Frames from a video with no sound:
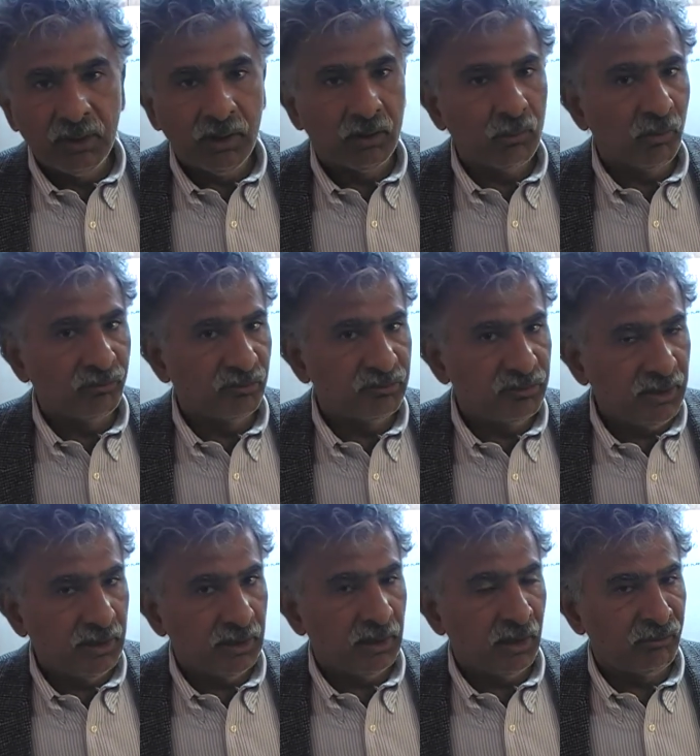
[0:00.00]
it costs us three
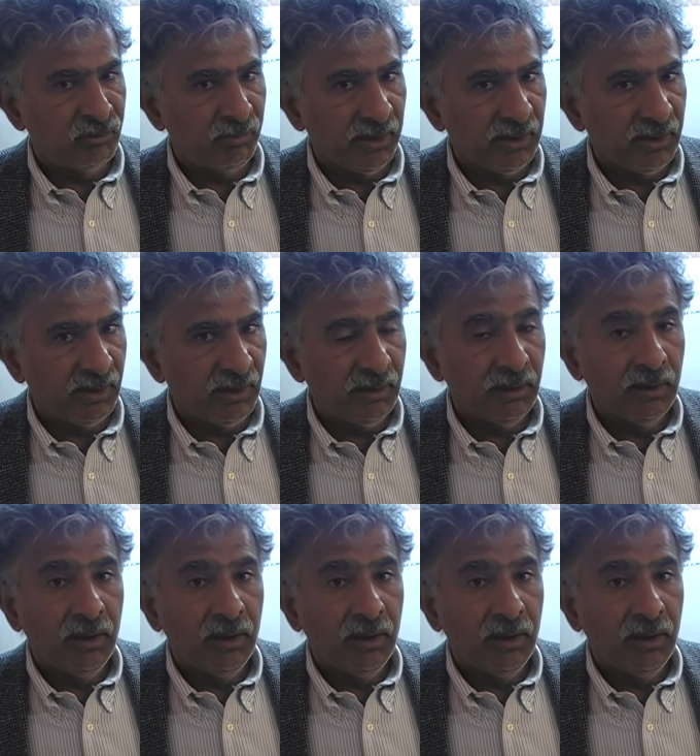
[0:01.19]
hundred dollars to maintain it,